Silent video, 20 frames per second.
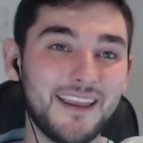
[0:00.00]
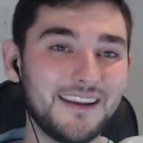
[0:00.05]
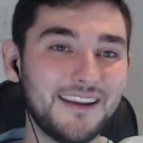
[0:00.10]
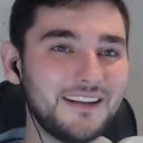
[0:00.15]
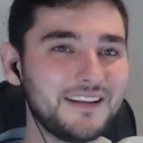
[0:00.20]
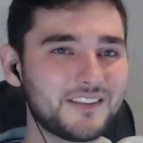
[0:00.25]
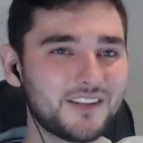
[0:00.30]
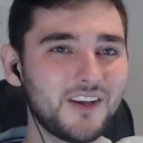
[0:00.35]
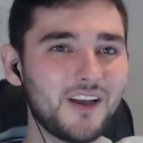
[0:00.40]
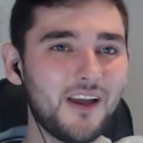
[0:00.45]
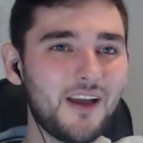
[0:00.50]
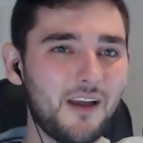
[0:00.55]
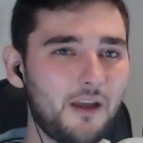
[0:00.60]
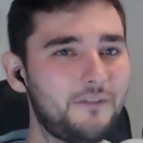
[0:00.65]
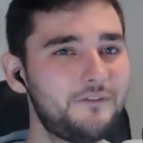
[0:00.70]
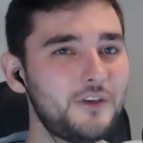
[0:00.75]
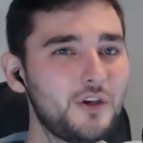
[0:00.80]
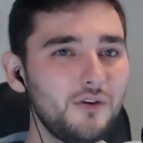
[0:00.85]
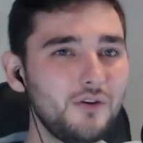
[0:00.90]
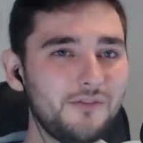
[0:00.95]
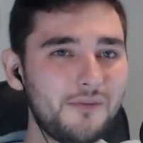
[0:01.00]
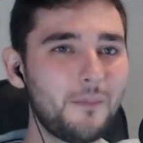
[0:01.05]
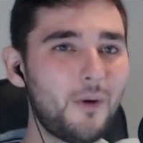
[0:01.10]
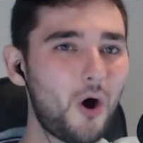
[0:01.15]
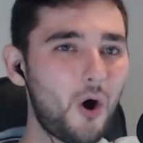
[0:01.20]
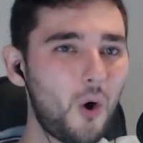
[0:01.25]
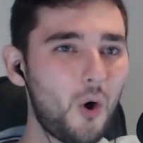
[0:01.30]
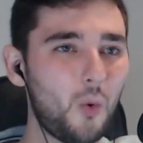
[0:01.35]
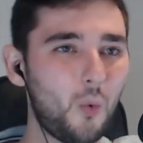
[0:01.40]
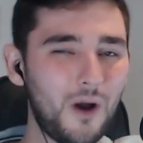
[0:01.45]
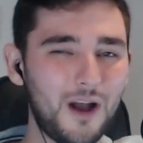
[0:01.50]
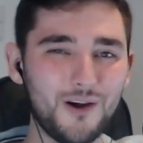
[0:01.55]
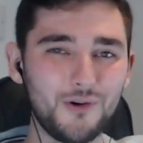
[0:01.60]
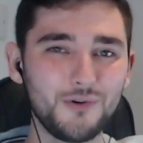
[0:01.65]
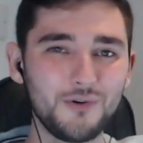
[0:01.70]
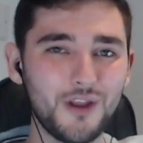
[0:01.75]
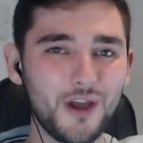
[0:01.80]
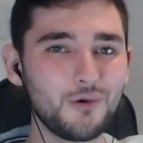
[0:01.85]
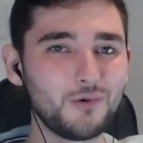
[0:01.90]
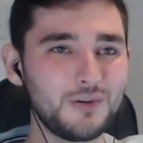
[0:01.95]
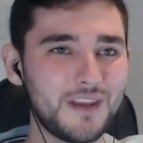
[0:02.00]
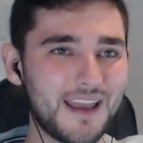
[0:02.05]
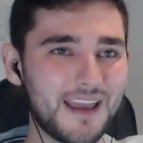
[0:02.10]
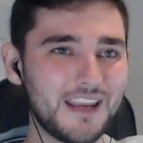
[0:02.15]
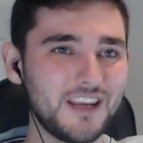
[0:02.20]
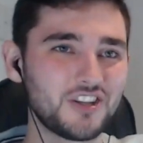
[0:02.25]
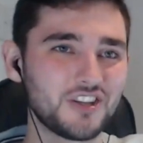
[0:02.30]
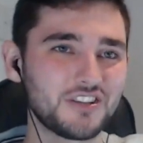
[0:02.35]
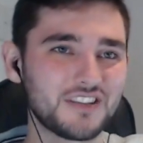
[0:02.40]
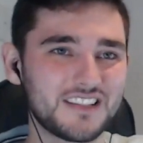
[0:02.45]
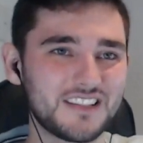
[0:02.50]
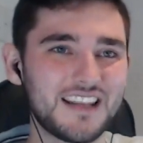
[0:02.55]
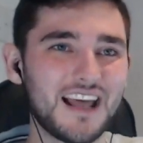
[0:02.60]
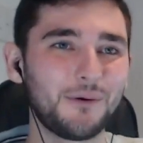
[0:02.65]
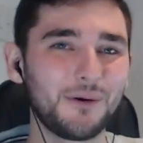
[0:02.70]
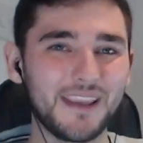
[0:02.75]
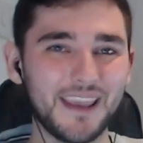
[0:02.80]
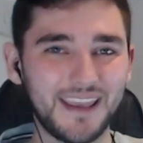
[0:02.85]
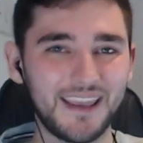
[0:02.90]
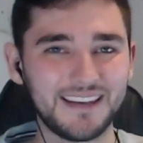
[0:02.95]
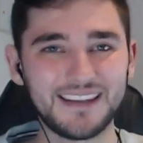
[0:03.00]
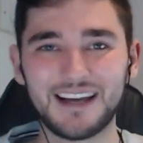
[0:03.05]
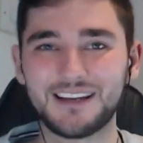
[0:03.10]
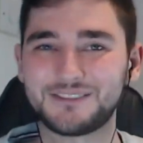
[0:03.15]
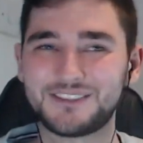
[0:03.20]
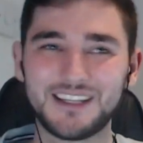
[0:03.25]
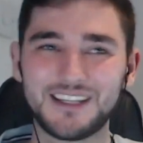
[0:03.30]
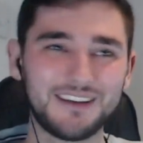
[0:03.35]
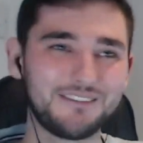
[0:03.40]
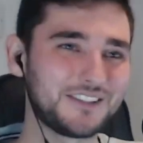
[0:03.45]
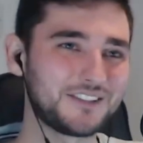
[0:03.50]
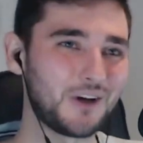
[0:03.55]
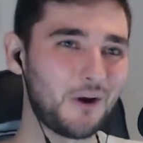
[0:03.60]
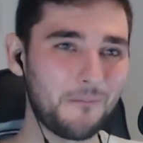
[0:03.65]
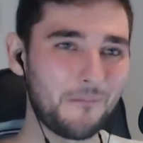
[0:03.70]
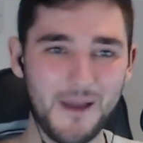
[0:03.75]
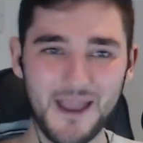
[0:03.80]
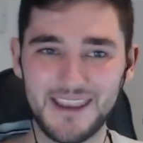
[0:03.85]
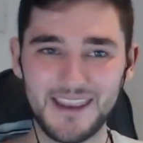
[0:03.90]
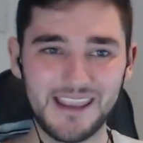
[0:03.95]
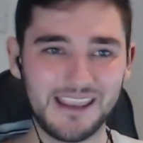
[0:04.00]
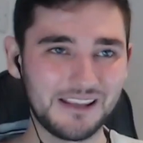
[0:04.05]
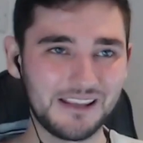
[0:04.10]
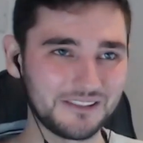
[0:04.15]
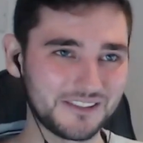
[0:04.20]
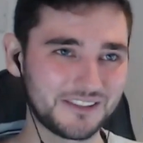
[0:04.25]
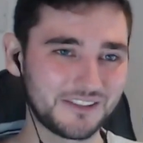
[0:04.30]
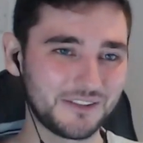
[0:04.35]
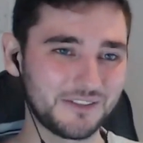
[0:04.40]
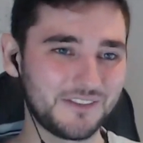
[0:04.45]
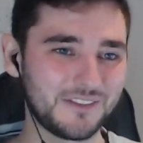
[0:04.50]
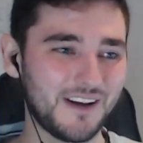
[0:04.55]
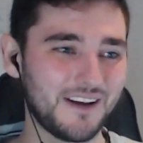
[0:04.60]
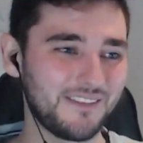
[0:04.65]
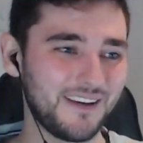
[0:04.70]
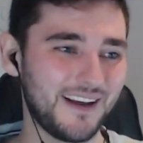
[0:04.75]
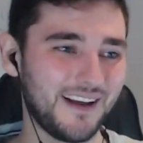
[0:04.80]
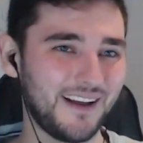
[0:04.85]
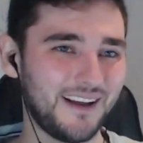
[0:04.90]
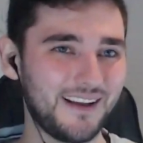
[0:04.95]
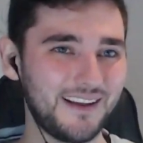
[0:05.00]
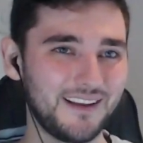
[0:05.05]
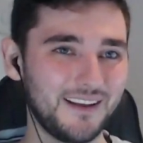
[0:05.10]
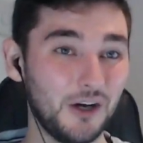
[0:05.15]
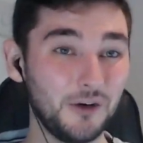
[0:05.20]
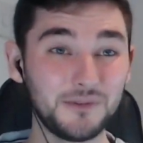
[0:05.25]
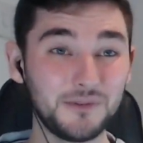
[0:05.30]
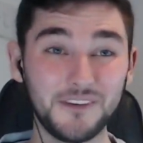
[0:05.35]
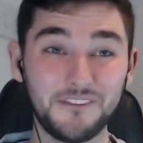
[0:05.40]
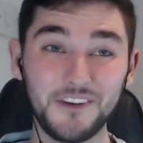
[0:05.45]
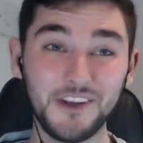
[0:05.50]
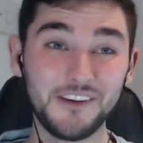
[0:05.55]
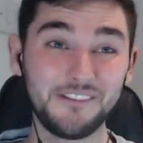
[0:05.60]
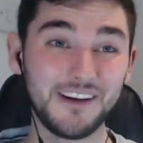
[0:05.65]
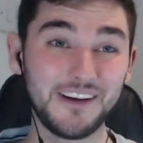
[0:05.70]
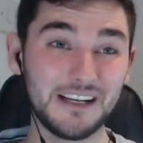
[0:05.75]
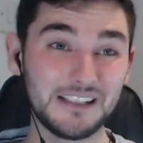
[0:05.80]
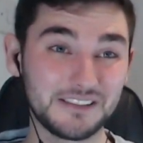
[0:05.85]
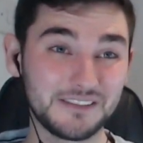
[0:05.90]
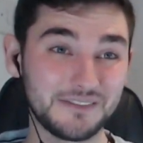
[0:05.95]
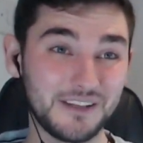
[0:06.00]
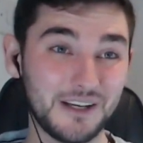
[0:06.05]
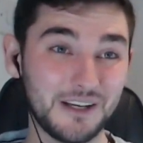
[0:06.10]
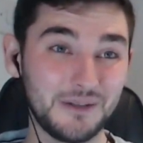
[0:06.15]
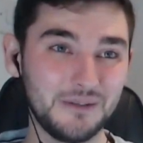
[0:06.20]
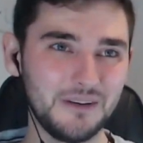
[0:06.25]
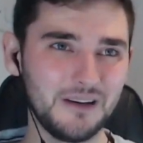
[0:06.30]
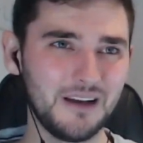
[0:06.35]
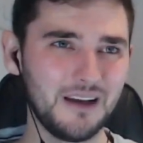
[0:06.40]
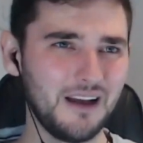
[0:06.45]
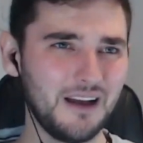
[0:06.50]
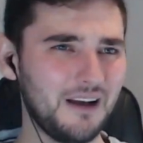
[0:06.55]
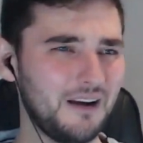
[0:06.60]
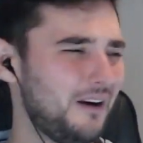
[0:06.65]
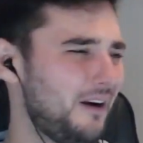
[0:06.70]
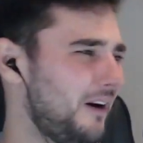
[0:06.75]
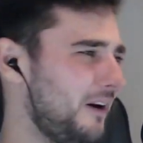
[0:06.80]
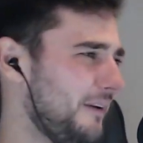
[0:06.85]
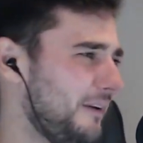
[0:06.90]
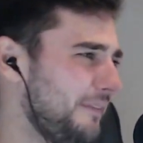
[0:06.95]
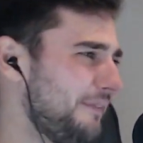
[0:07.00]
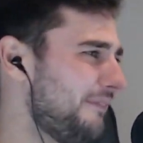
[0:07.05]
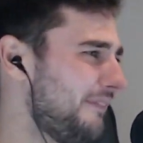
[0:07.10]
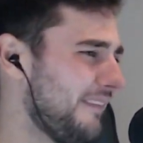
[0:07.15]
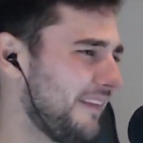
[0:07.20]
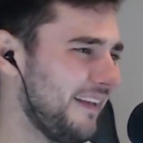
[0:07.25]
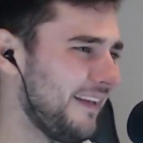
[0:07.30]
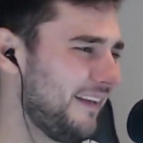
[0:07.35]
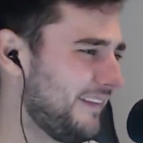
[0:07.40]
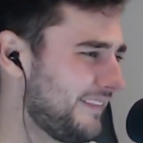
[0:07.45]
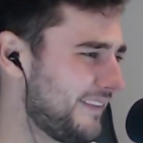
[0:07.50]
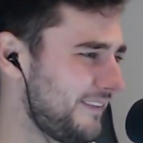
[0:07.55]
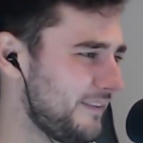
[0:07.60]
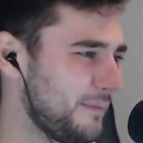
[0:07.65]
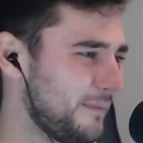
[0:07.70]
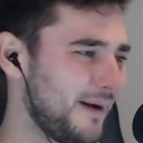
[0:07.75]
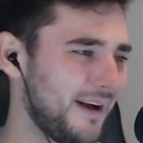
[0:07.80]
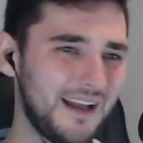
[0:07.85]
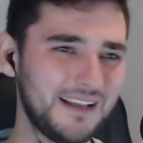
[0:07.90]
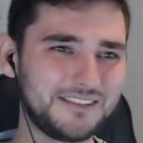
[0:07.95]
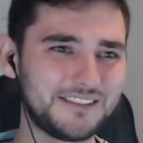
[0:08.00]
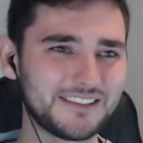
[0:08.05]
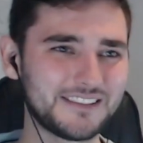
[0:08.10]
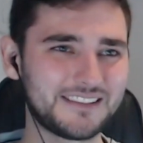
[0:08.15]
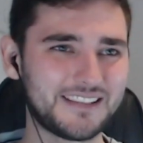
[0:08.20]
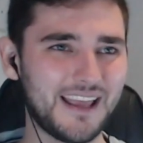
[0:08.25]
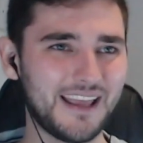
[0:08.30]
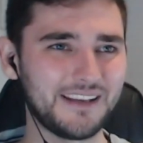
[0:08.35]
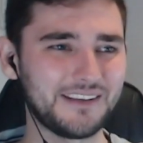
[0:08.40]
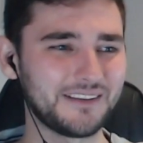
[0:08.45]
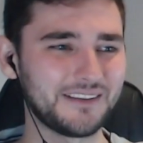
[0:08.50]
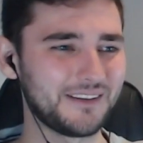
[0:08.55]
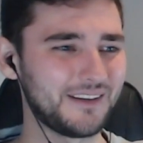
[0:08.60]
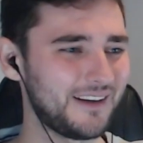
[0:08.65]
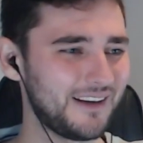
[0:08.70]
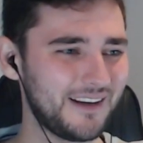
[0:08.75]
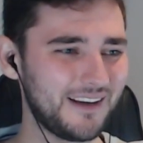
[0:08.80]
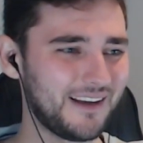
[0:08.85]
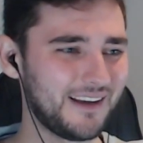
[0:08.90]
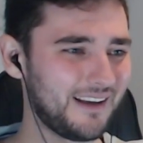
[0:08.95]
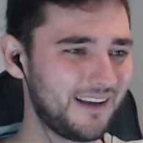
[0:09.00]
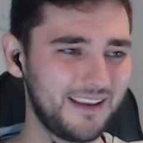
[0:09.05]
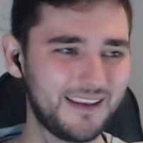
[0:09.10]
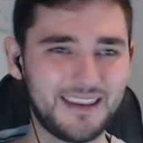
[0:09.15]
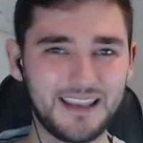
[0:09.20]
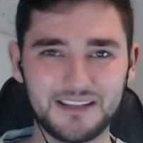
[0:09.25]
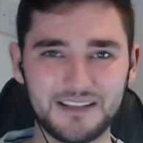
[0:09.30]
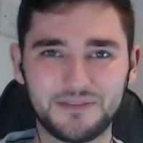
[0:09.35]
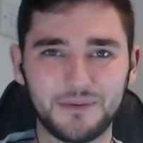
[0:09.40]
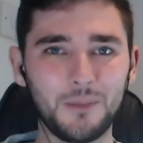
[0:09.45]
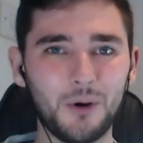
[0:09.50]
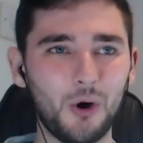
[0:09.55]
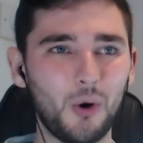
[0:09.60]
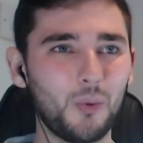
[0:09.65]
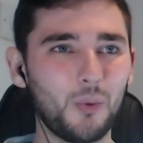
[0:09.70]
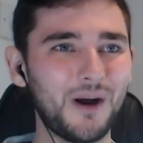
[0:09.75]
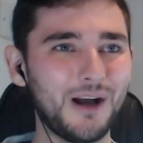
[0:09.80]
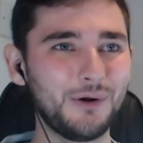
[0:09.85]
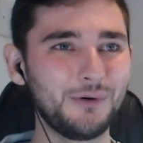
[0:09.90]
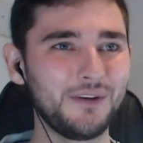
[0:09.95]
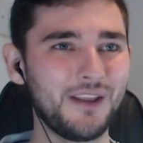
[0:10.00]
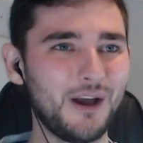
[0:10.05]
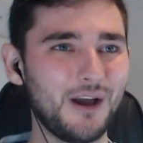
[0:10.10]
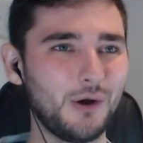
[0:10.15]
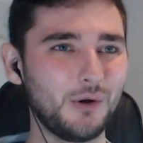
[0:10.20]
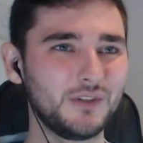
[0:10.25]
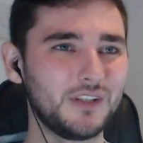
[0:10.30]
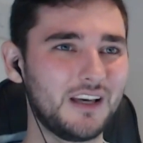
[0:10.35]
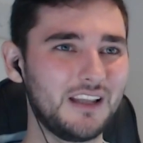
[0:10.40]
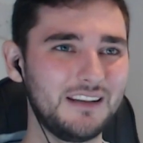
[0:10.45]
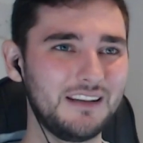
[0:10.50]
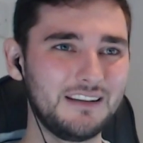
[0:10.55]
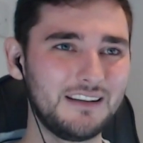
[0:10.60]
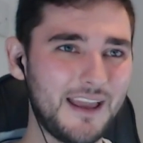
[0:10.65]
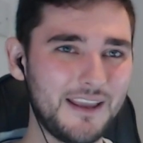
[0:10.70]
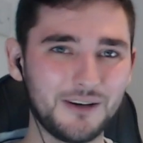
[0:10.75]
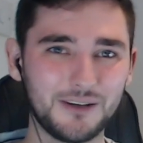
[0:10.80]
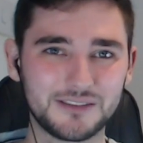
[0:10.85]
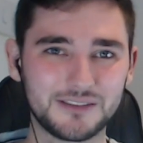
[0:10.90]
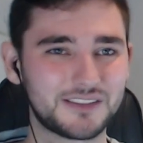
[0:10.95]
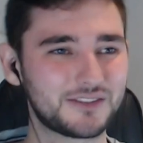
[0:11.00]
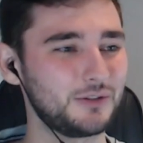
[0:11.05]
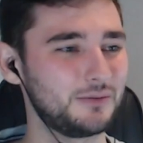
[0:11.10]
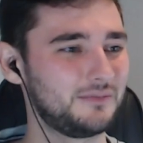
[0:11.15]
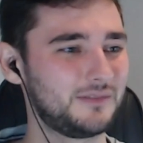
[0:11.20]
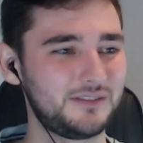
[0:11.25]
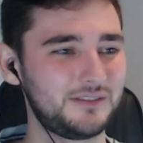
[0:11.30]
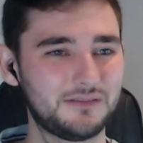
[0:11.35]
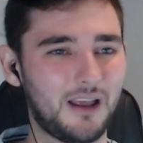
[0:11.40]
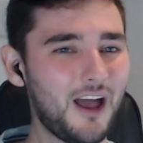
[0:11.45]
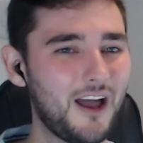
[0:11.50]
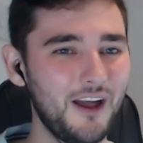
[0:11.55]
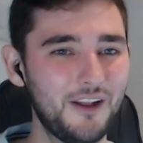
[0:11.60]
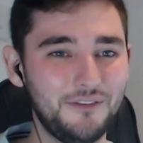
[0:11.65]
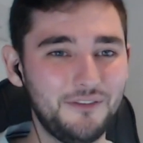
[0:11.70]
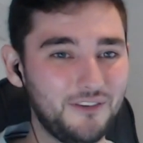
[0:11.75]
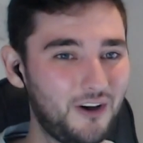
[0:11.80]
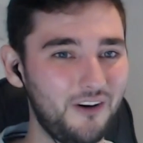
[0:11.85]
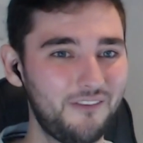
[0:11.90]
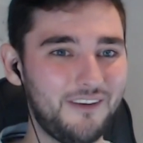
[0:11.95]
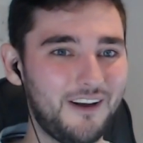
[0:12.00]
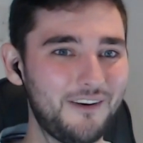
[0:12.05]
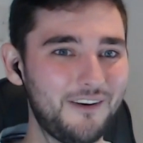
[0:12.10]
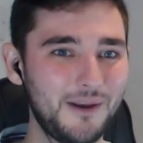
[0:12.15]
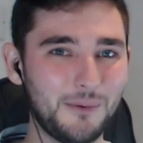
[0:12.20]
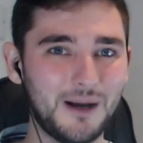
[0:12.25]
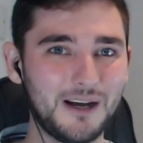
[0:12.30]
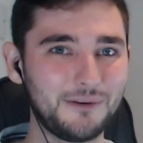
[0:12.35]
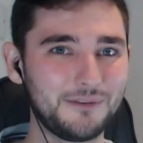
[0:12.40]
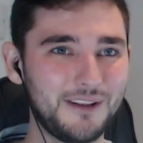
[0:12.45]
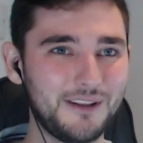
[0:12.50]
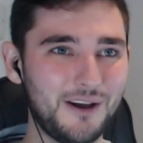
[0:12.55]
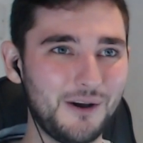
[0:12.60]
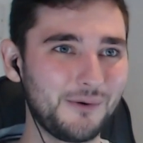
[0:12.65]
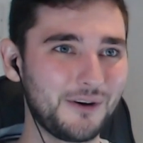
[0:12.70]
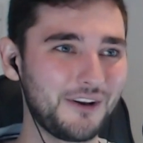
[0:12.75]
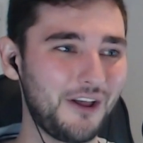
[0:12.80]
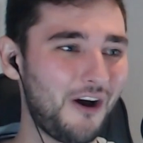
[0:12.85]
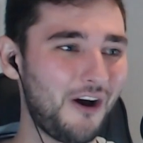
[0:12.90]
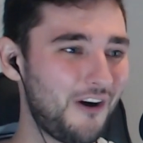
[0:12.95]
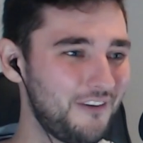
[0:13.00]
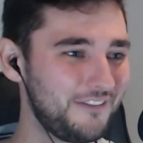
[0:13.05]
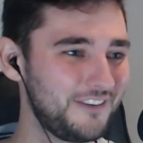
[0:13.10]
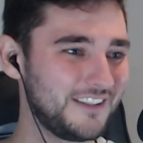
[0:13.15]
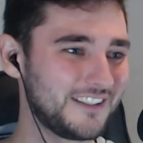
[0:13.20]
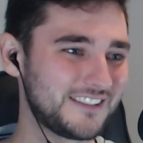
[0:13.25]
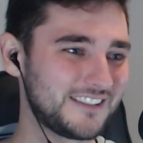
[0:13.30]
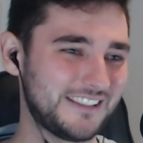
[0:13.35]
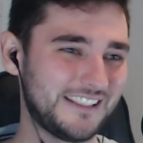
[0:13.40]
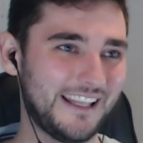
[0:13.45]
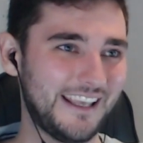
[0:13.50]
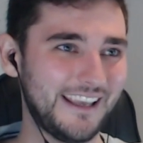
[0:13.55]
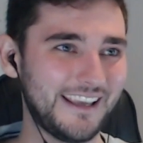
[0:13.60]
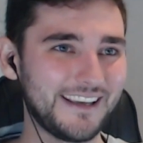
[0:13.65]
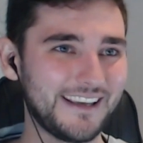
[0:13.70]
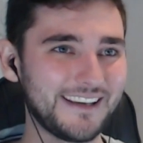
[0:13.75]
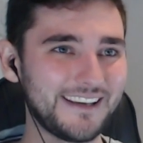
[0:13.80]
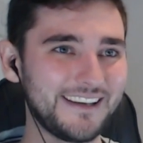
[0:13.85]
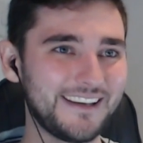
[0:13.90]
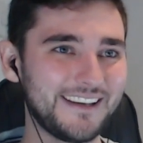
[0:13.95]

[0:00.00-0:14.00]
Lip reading: Getting into a few of the more well-known nations. Now we're getting down to like the top 80 and stuff like that. Up to 30,000 though. Oh, never mind. I just said get to the more well-known and Laos comes. Not a very well-known one, obviously.